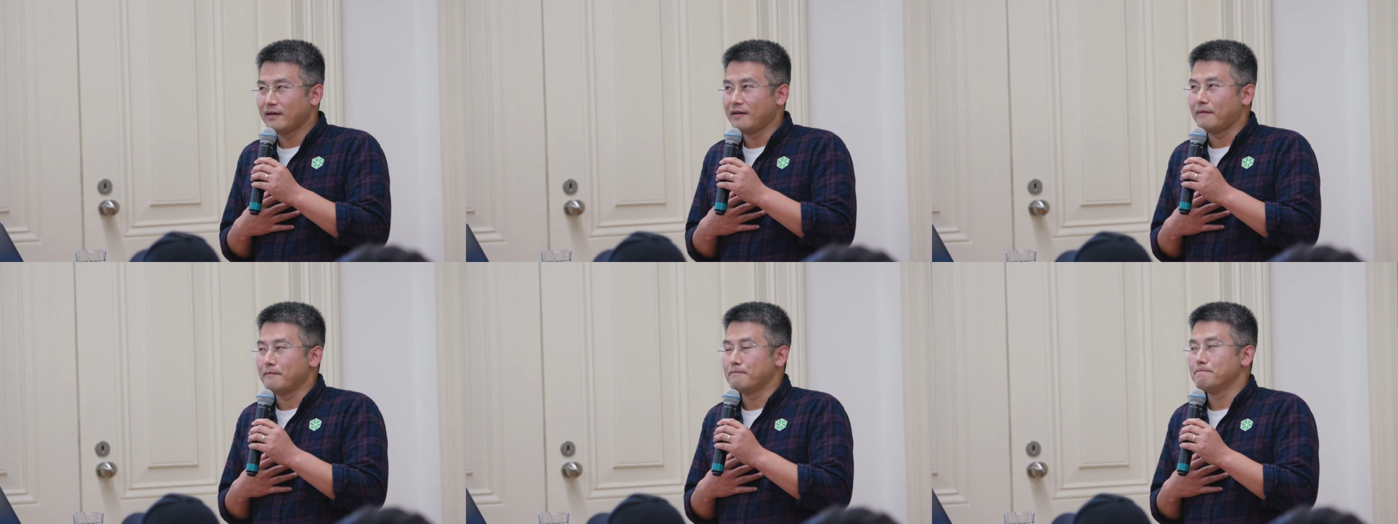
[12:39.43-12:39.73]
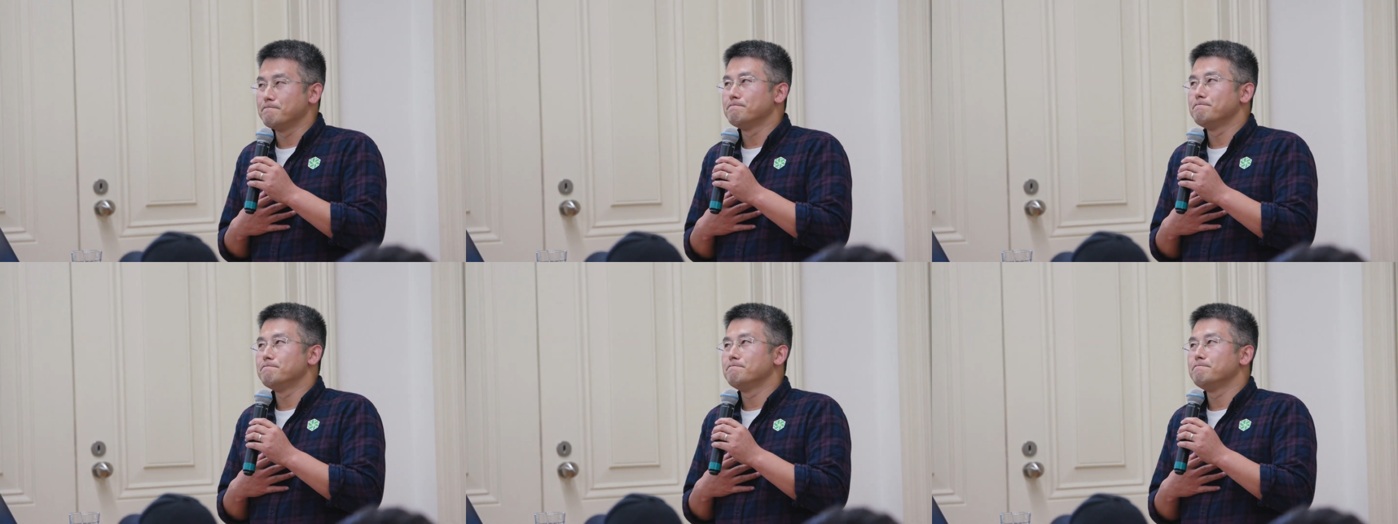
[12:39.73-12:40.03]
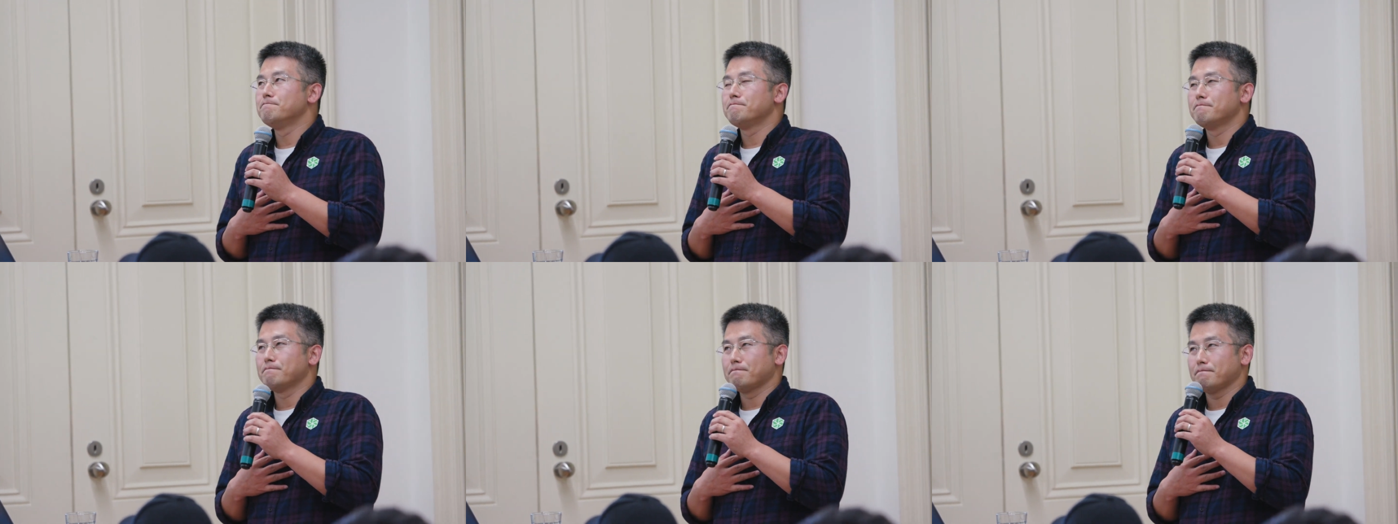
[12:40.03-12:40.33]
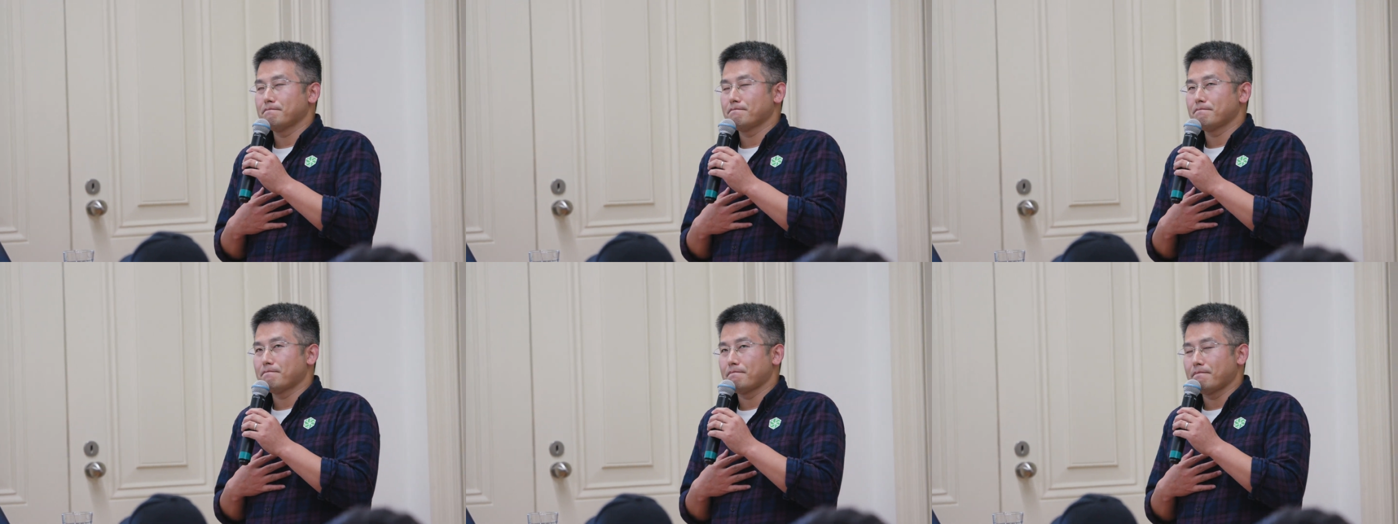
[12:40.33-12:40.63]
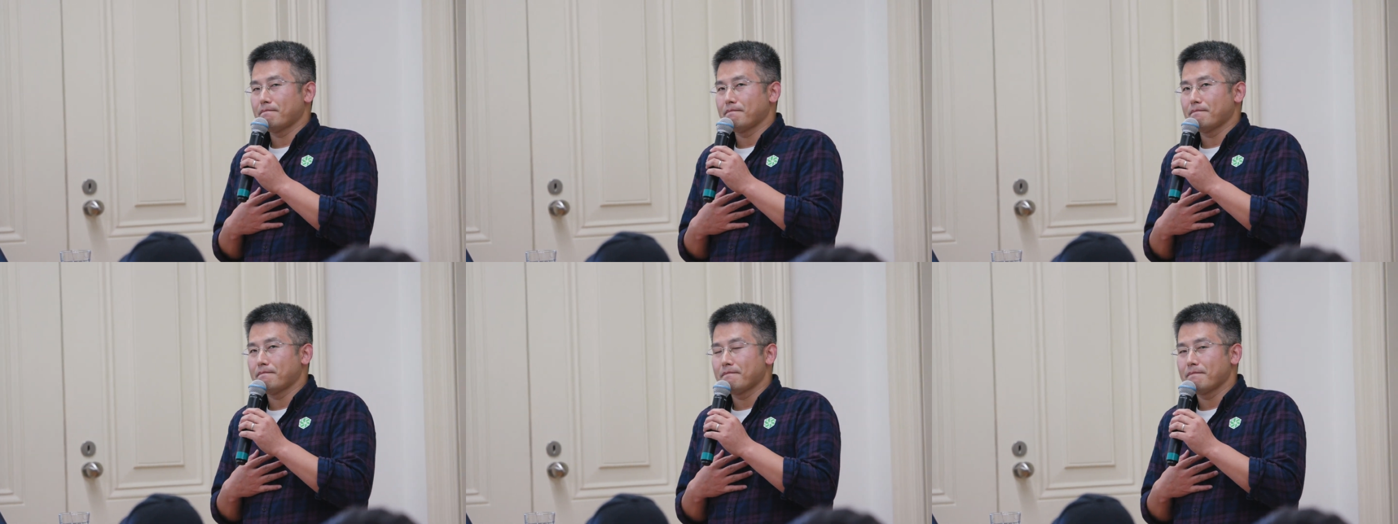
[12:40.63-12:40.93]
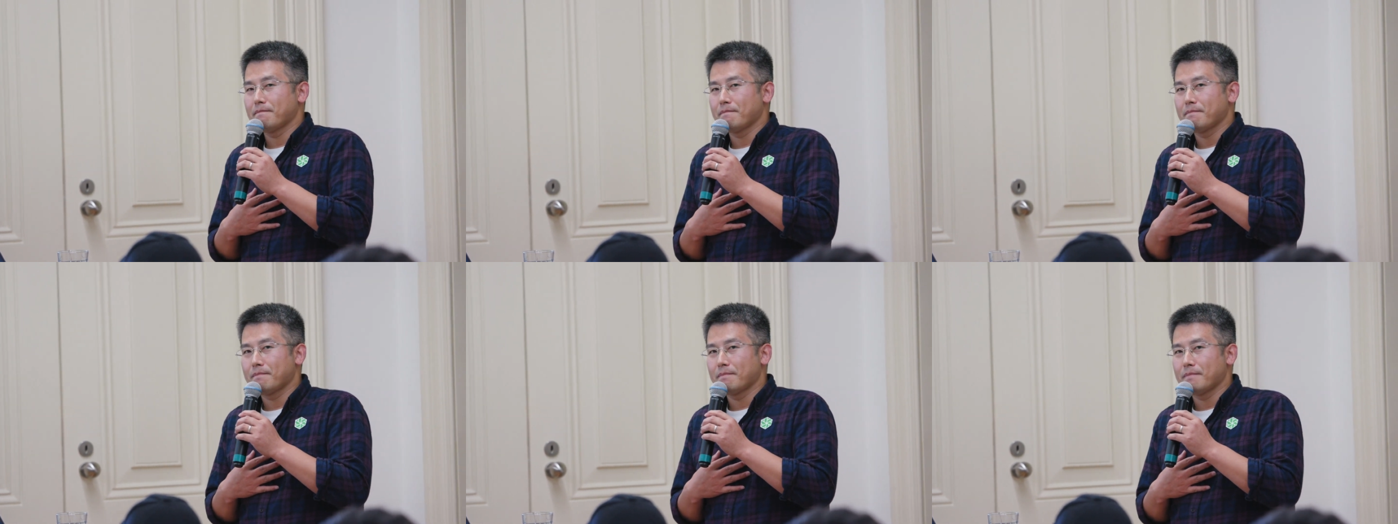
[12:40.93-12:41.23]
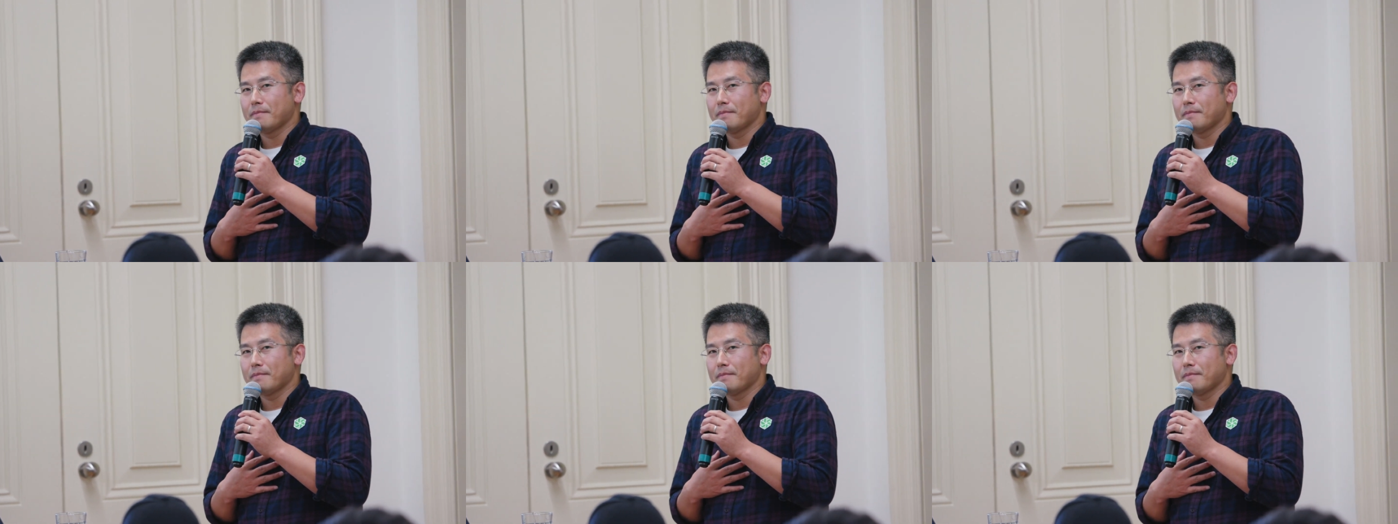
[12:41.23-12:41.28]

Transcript: (silence)